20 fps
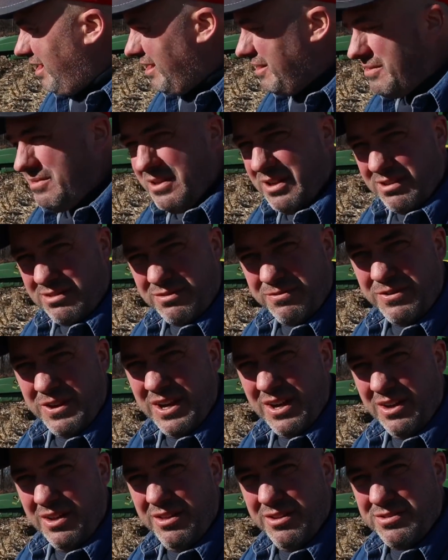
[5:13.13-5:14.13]
This
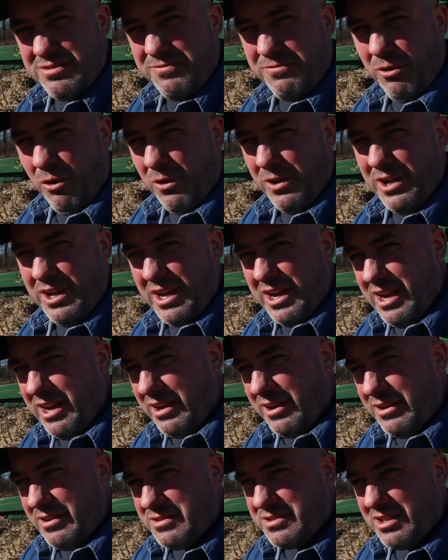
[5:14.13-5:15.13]
field is 40
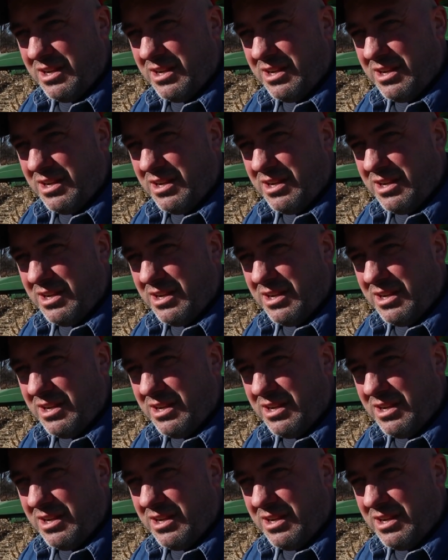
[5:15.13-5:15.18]
acres,